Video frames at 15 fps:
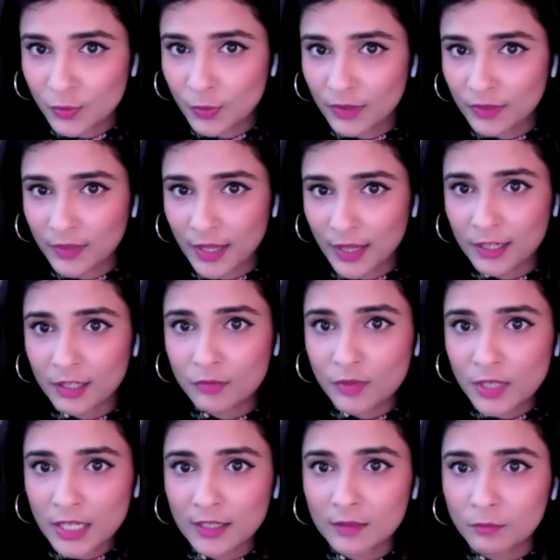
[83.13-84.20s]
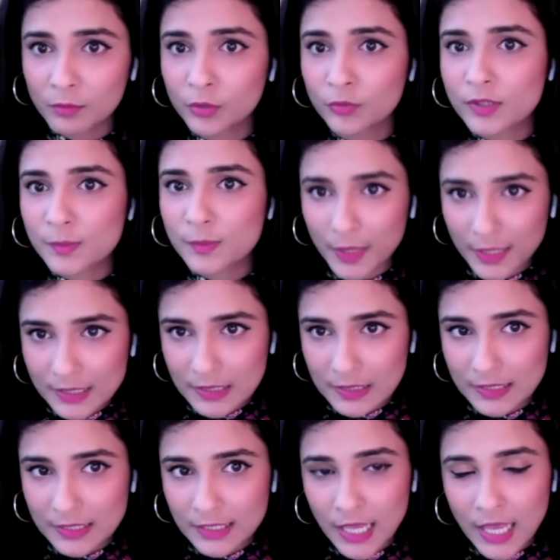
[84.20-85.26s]
with their green and blue
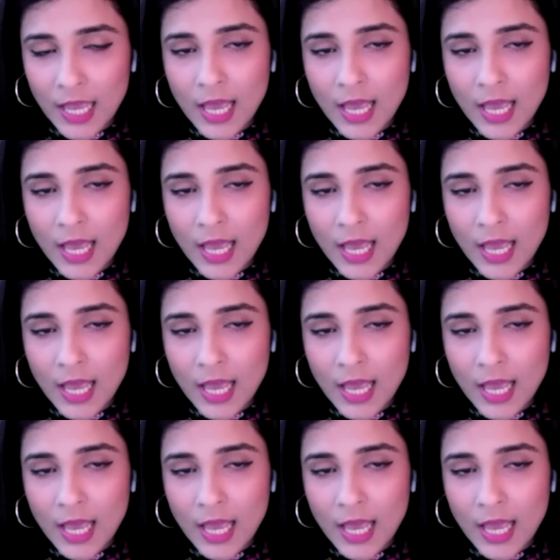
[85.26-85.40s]
spaces,